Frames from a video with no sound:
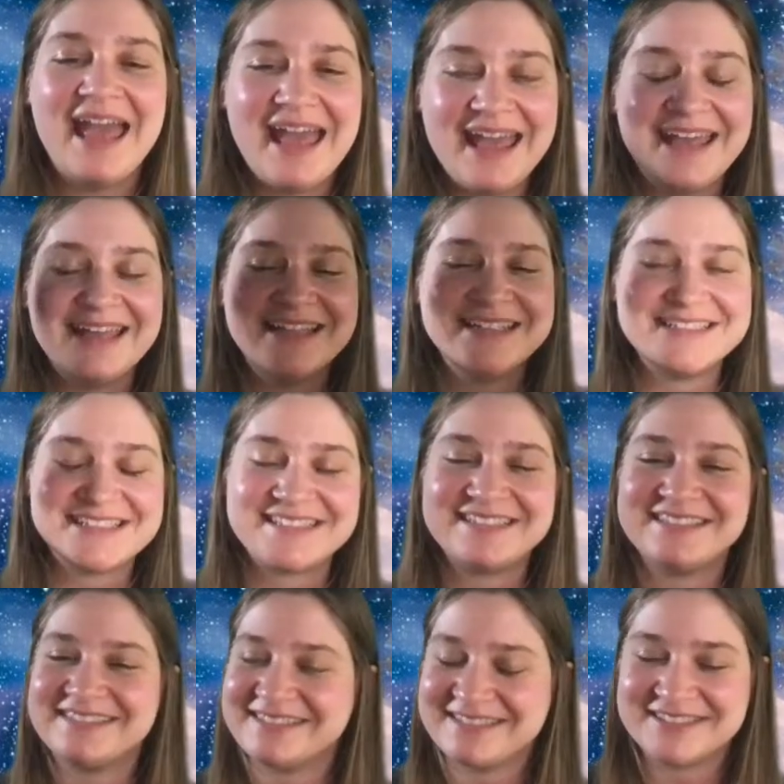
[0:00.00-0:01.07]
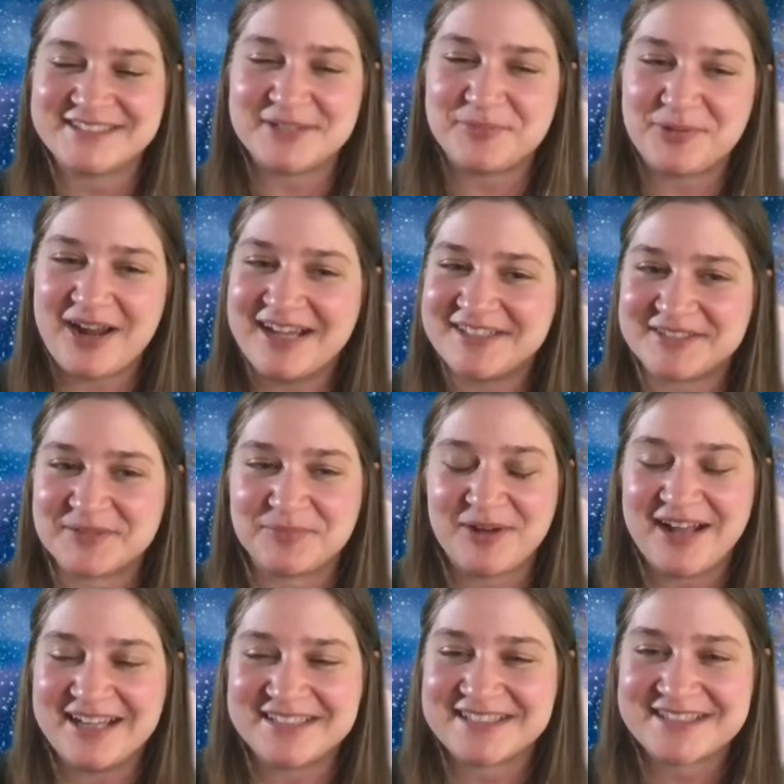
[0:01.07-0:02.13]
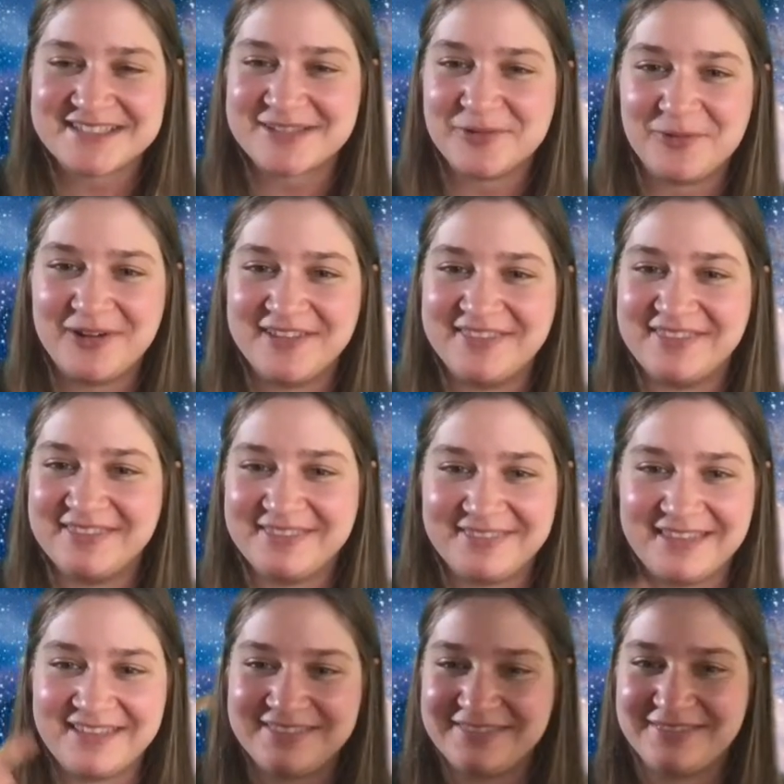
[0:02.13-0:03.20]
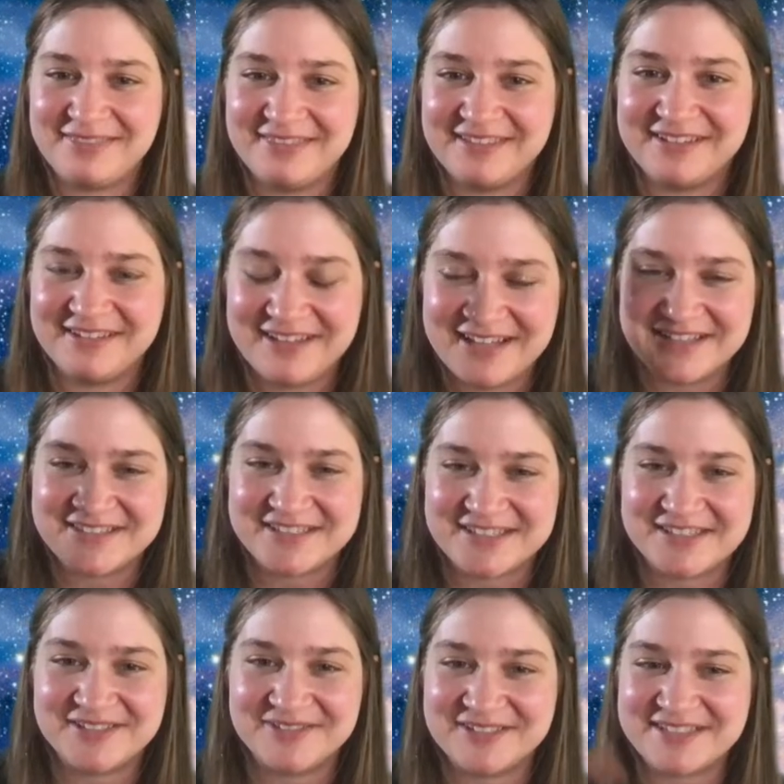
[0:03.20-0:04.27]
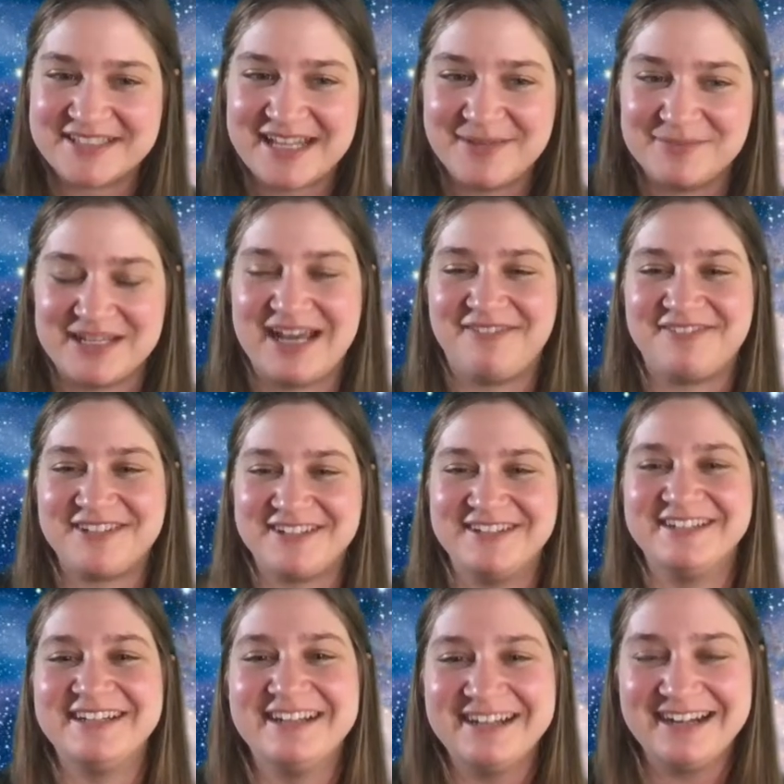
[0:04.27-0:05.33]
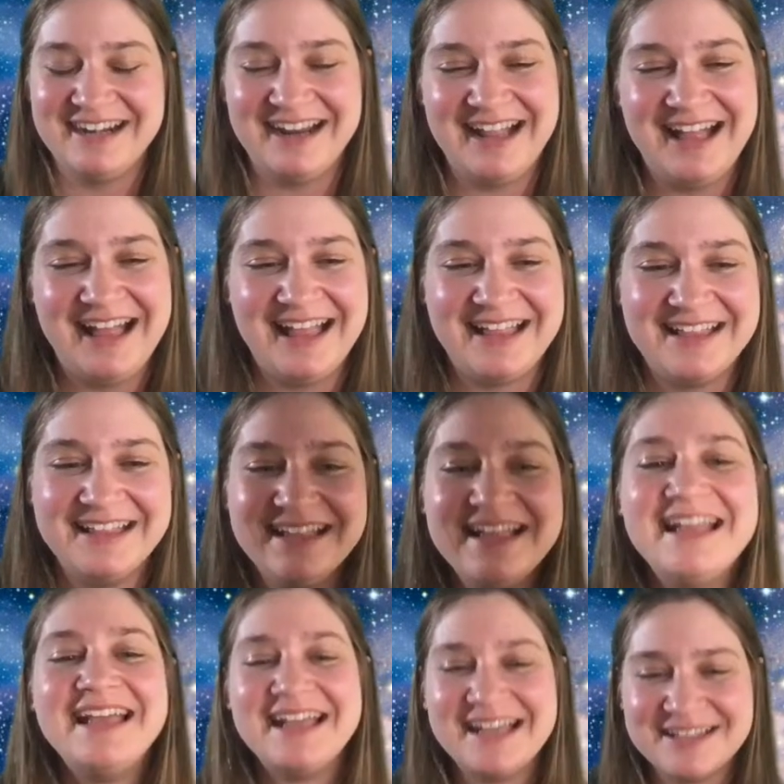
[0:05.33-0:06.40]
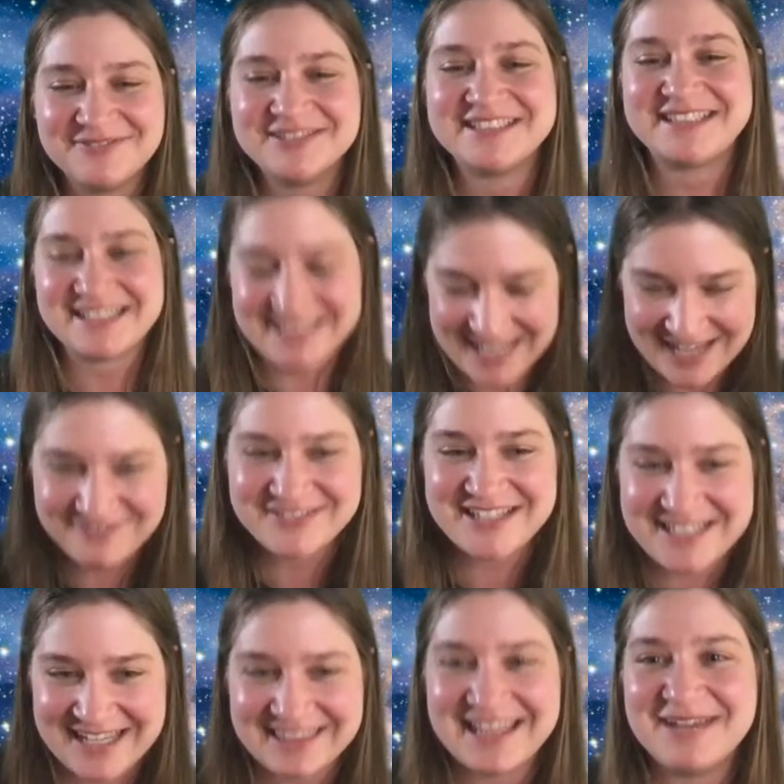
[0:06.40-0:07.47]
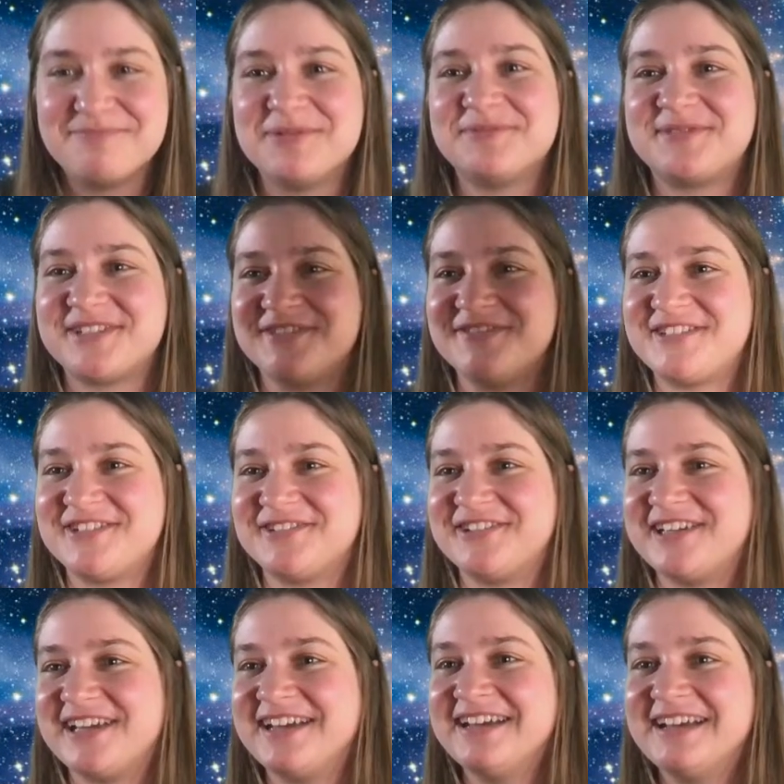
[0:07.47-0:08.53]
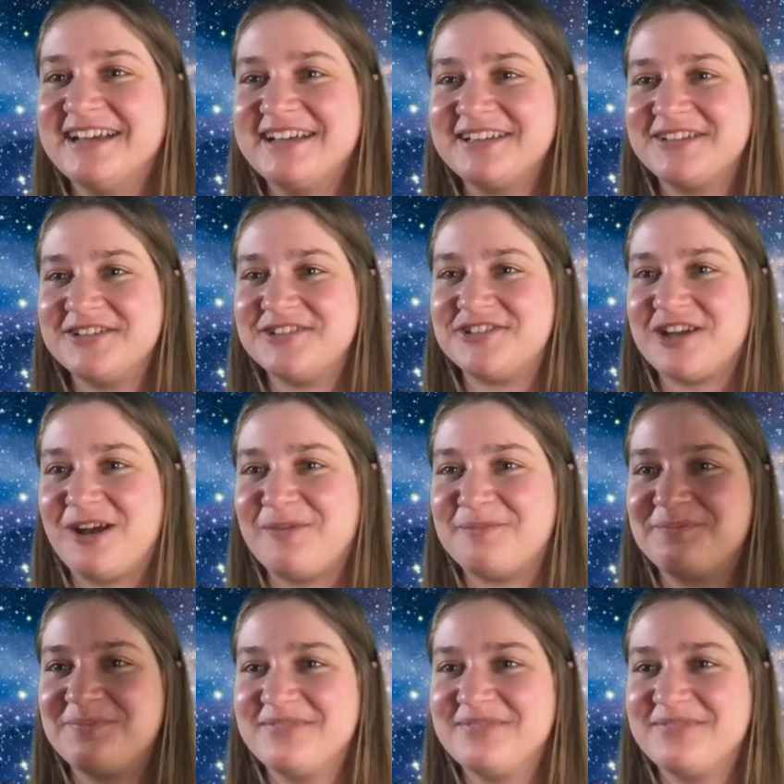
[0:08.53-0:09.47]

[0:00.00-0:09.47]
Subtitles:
And surprise, surprise, it's the one that the Institute is named after. It was the David Dunlap Observatory. Good job.